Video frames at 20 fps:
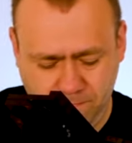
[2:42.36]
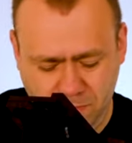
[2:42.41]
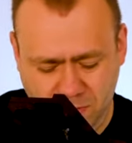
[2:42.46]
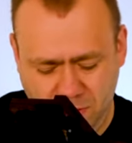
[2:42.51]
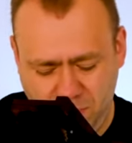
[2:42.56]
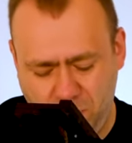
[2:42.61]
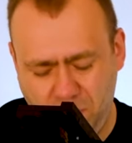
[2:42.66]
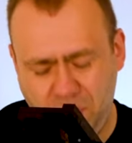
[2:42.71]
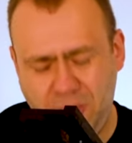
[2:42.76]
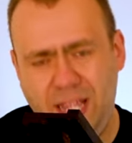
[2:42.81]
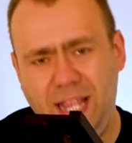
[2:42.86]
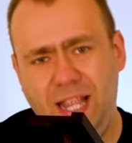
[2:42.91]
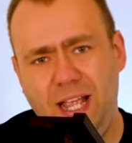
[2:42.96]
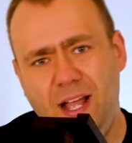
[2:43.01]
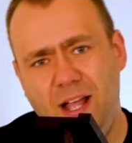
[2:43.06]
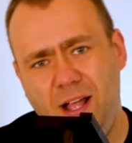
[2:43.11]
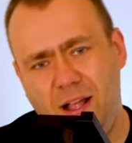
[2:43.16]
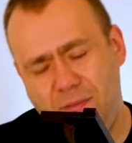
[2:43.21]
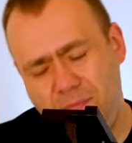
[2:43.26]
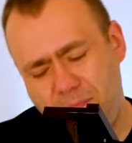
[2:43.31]
The, the
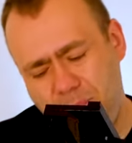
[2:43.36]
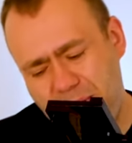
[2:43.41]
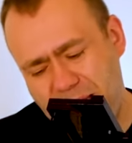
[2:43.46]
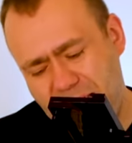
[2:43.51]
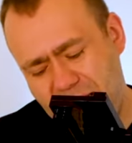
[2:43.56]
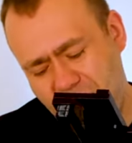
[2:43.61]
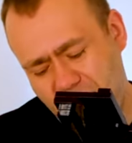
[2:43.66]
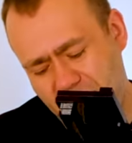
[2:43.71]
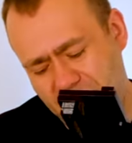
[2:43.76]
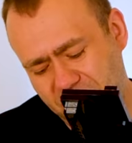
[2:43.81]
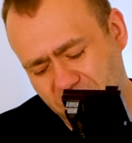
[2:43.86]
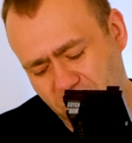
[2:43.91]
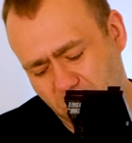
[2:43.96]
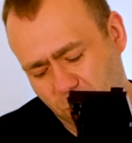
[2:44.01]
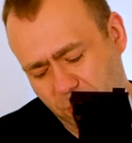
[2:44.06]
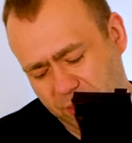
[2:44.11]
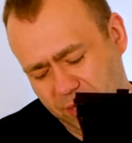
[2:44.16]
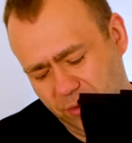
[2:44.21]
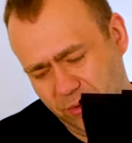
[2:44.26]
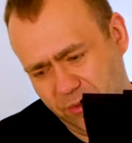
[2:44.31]
uh, piano is
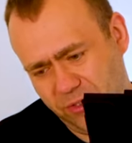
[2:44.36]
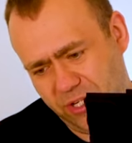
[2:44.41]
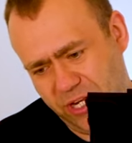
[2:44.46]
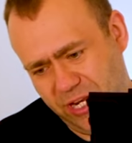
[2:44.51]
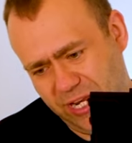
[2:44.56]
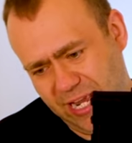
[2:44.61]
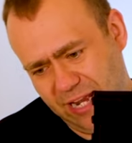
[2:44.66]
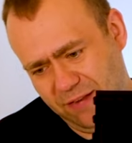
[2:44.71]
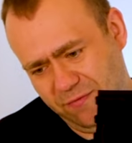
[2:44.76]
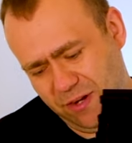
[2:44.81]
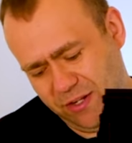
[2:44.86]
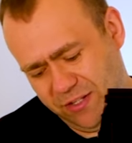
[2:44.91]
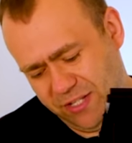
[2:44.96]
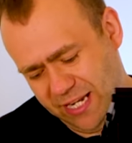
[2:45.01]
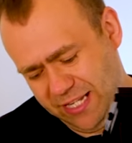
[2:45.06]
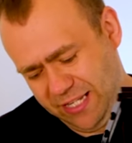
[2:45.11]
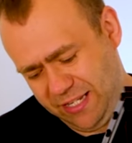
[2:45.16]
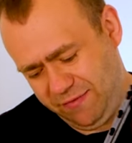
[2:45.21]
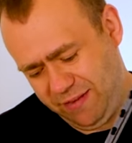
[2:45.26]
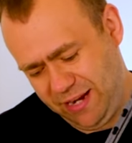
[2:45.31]
on wheels, so you can
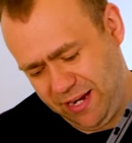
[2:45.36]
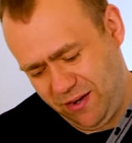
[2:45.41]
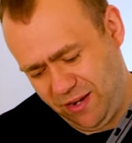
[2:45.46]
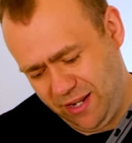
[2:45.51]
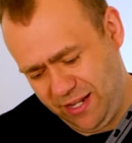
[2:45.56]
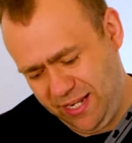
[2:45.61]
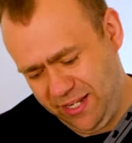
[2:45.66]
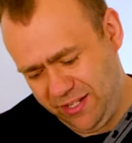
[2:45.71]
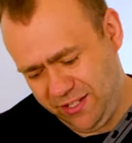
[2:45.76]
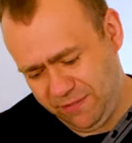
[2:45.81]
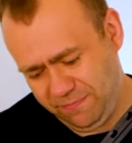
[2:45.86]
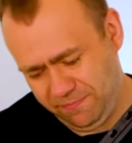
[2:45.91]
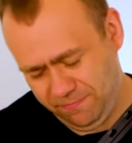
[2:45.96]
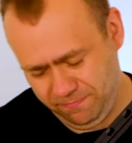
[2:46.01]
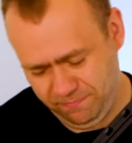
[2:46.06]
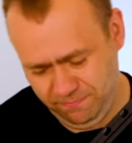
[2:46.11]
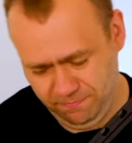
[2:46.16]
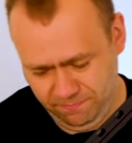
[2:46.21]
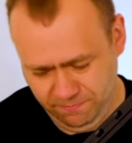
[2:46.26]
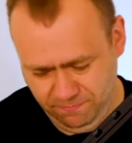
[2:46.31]
rotate it around like this
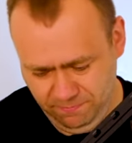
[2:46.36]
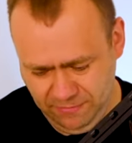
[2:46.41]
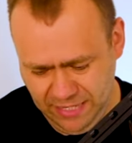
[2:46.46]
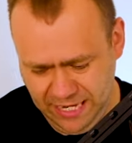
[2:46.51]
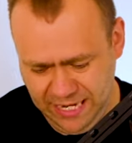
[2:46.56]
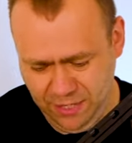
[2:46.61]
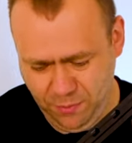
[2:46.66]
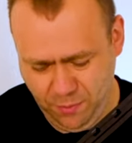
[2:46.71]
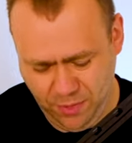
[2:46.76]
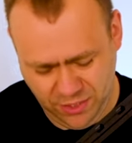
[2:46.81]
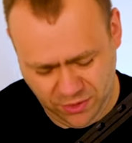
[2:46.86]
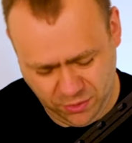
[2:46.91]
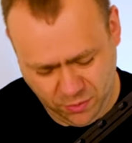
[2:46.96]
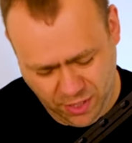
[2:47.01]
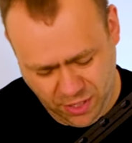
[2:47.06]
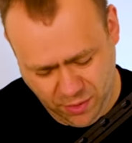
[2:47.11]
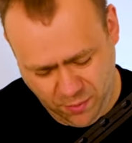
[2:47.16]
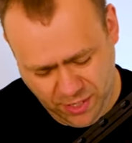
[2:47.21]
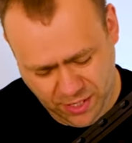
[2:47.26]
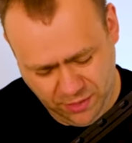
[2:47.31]
and it works
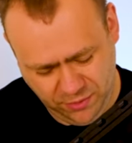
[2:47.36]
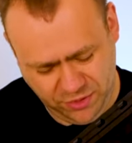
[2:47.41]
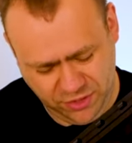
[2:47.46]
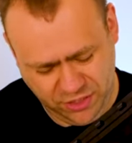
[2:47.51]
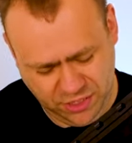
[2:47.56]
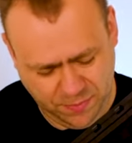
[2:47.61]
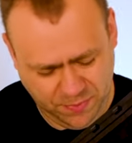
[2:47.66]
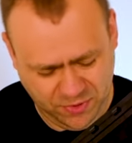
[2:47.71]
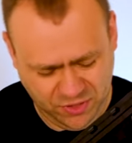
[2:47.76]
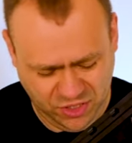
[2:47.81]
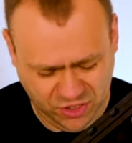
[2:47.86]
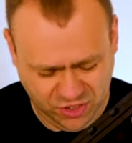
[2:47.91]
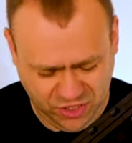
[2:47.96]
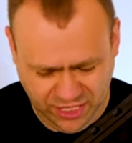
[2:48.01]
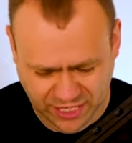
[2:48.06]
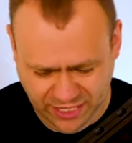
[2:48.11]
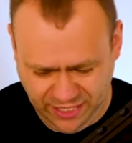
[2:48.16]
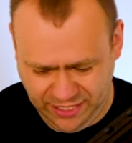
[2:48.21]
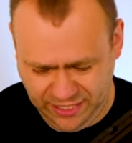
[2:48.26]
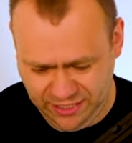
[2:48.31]
quite well just to
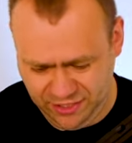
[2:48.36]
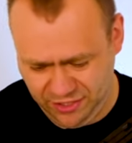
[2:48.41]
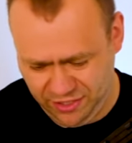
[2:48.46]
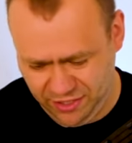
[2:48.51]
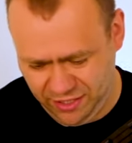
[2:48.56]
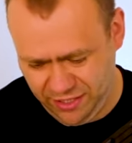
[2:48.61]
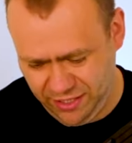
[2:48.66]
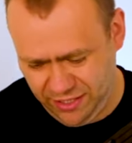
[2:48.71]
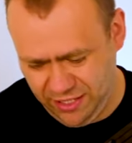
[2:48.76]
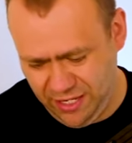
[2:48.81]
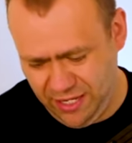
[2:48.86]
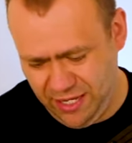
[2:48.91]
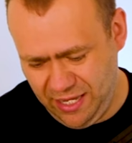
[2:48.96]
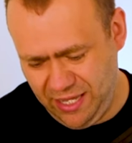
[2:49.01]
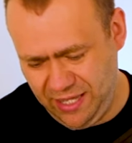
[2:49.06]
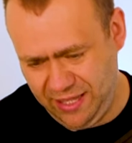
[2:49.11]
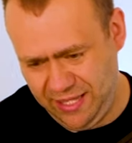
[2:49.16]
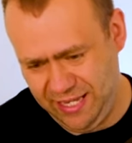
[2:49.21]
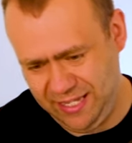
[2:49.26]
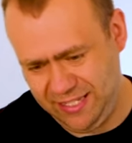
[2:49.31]
position it into
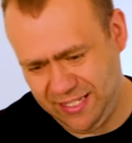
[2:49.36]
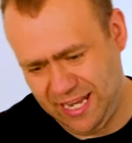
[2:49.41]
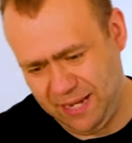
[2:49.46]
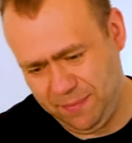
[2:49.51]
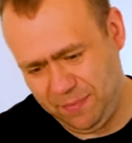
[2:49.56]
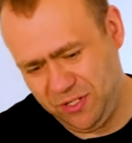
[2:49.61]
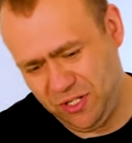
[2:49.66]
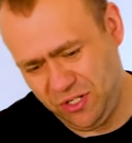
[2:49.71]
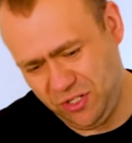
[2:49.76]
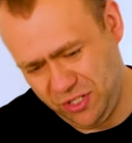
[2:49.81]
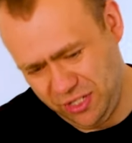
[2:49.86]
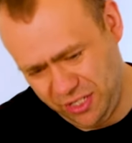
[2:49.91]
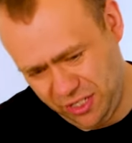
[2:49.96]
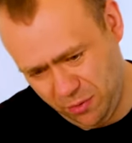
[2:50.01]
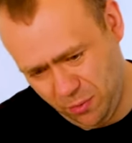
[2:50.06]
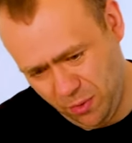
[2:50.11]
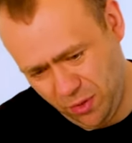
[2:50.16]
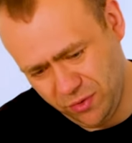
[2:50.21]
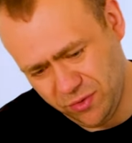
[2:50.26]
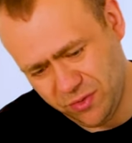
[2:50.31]
the exact position that
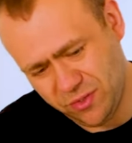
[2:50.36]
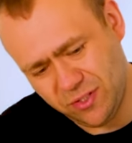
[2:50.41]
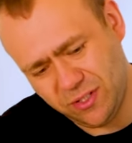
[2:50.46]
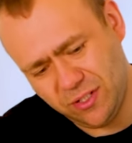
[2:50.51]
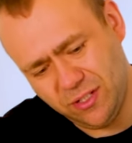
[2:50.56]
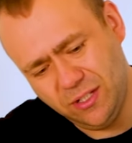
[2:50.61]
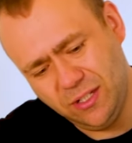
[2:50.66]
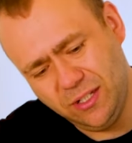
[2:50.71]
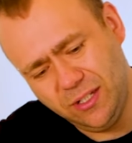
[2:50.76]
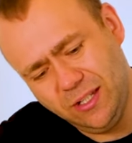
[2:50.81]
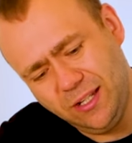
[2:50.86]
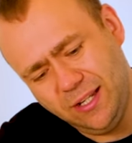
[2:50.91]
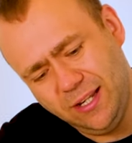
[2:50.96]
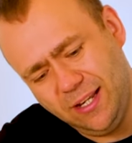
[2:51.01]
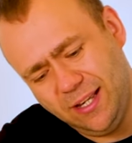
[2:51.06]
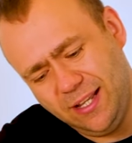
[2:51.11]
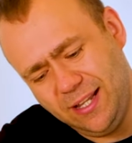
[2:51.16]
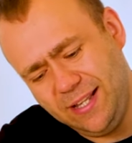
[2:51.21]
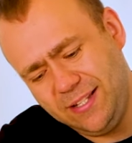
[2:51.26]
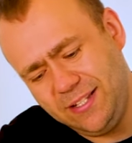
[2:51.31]
you want.
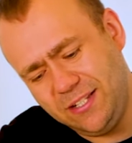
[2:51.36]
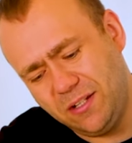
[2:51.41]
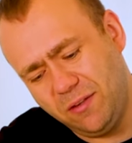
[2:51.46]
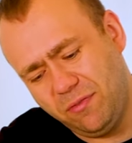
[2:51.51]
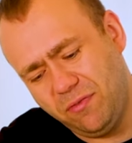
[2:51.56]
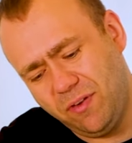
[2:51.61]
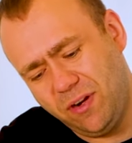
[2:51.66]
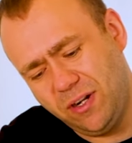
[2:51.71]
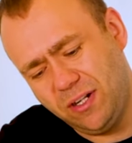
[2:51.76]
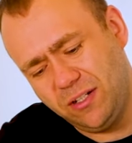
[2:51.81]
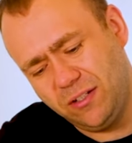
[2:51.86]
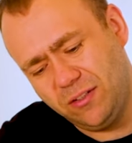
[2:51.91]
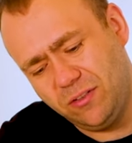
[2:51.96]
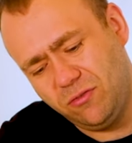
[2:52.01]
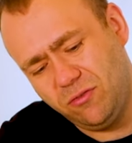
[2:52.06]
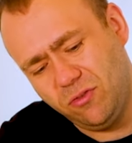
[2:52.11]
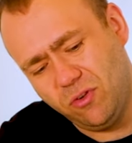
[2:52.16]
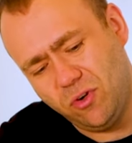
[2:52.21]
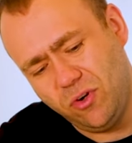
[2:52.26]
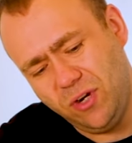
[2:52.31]
This is the front
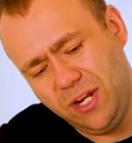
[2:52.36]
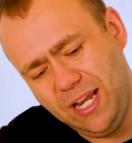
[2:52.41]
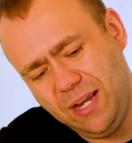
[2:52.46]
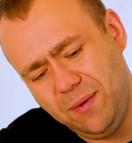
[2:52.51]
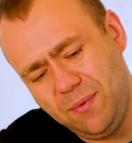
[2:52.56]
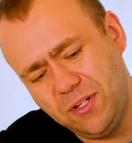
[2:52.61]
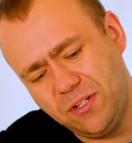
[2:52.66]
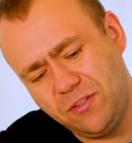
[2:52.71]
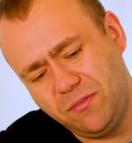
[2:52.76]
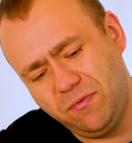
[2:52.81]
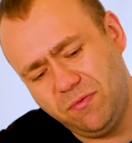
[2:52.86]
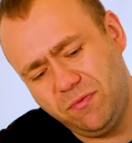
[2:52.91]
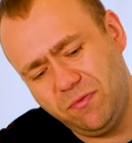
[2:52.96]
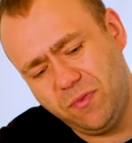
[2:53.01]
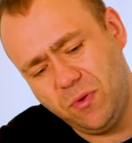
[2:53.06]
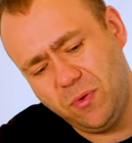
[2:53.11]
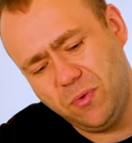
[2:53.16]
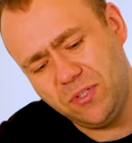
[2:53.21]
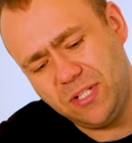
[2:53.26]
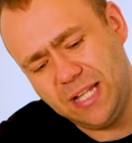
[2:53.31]
drawer here, which
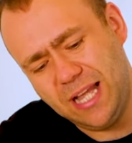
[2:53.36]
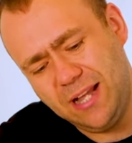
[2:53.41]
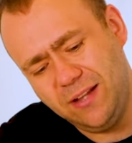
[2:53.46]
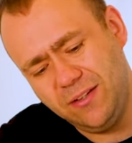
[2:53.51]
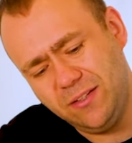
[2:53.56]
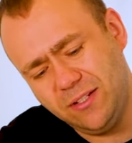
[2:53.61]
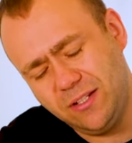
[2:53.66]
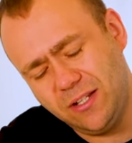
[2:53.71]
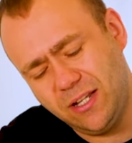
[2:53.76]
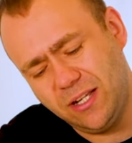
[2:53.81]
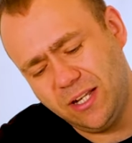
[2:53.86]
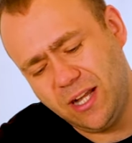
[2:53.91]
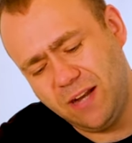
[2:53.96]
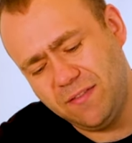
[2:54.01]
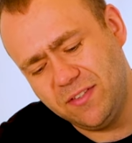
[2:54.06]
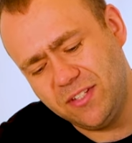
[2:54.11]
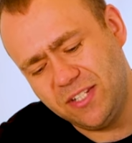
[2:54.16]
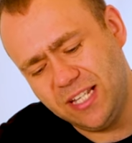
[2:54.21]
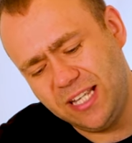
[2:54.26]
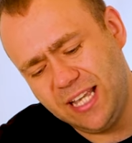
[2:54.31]
falls down. and
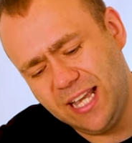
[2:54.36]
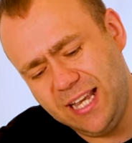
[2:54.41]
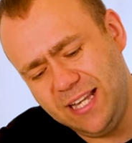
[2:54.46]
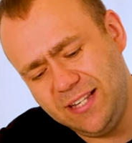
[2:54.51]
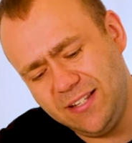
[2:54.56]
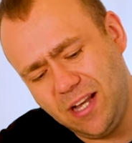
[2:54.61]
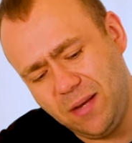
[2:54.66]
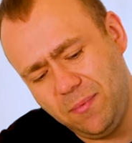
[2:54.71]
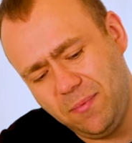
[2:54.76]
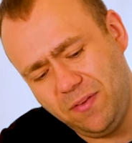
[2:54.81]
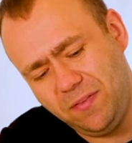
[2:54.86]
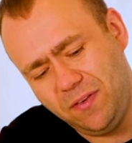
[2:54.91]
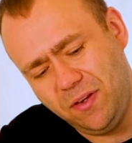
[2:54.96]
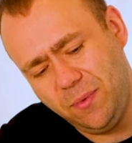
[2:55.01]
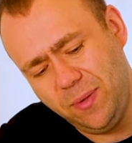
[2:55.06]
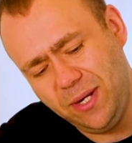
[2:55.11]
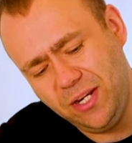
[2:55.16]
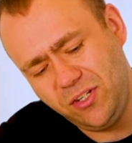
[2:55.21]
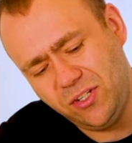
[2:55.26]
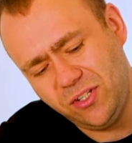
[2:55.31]
covers the keys up if
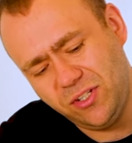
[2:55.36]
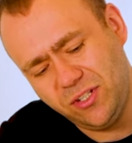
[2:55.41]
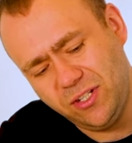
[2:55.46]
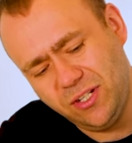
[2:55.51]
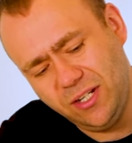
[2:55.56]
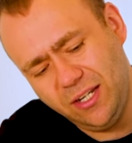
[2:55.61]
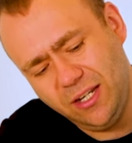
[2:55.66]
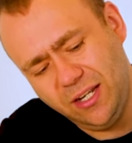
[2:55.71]
you wish.